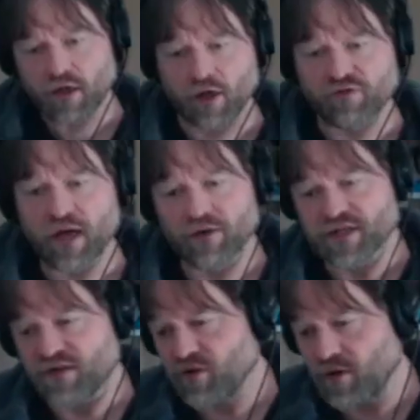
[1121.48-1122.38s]
a lot of nouns
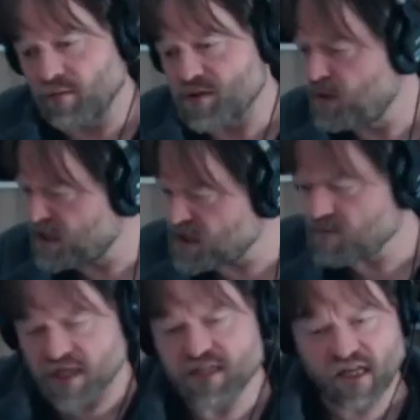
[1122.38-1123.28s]
and verbs, but in some
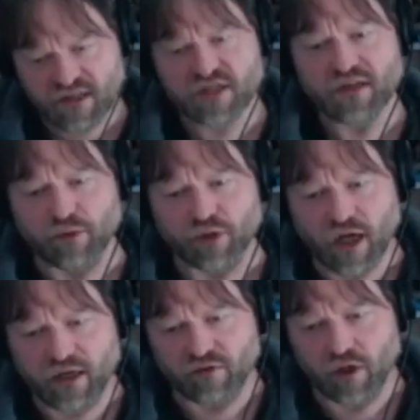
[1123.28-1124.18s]
sense that's the simple
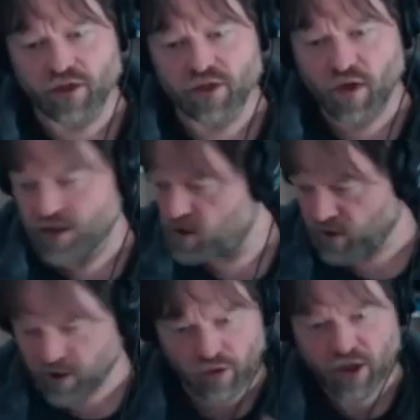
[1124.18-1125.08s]
kind of large, right? You've
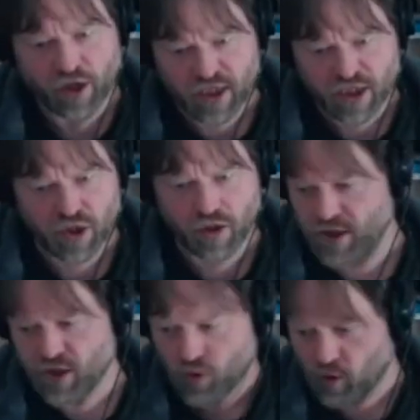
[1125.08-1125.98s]
literally got a dictionary
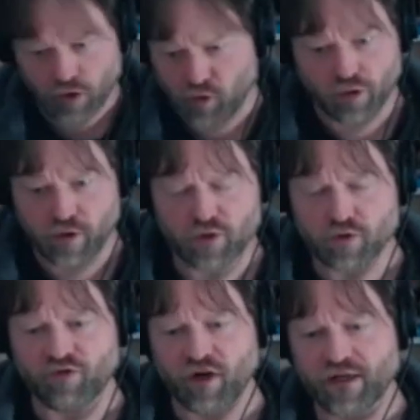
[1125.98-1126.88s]
that you could look through and you
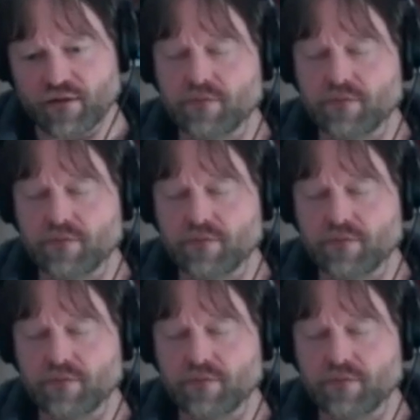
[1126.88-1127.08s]
could find